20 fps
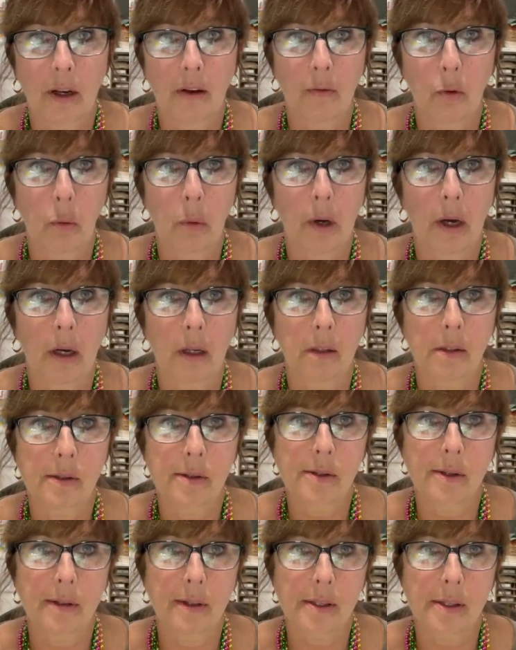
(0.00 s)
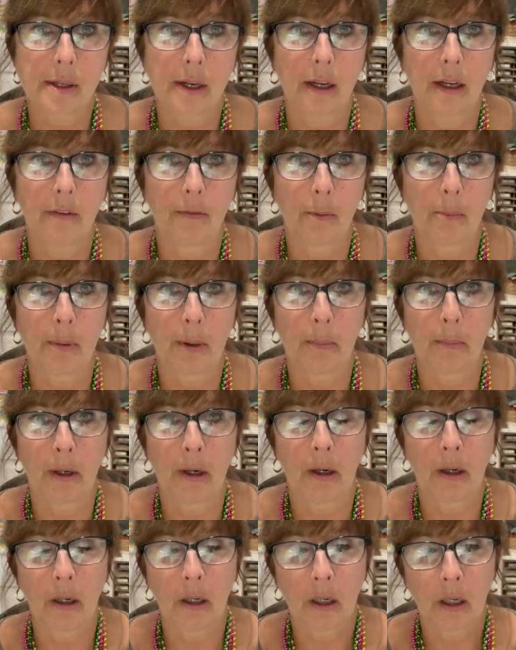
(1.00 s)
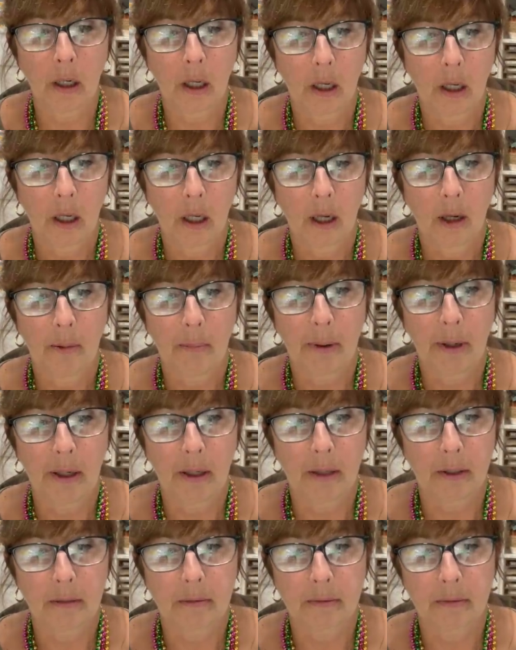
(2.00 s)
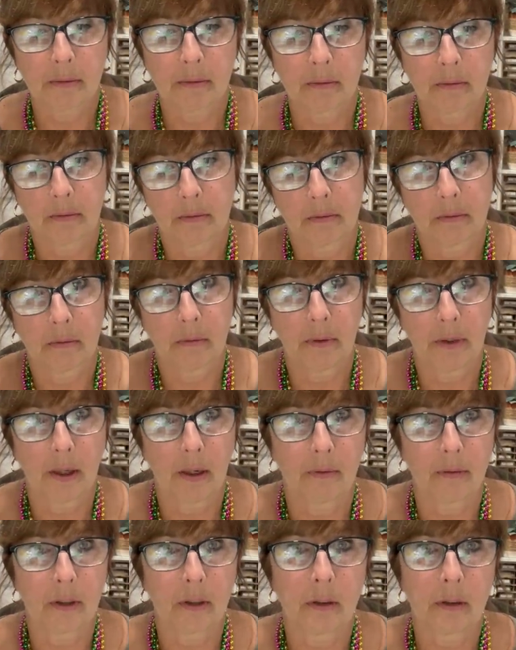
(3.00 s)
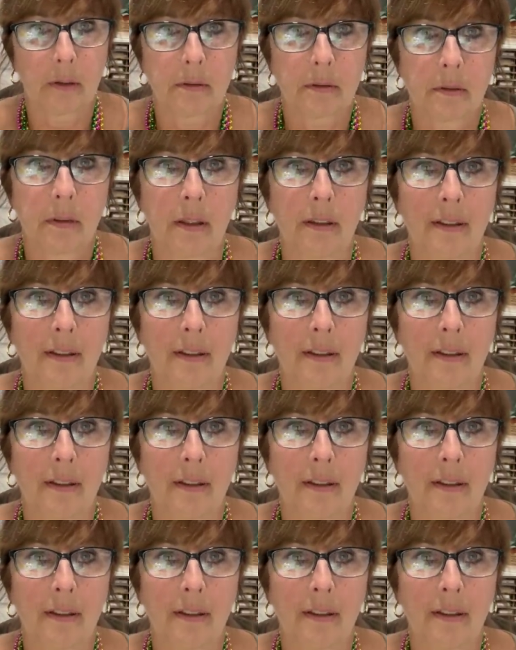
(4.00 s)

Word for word: don't have a well, so that's kind of a bummer, but whatever,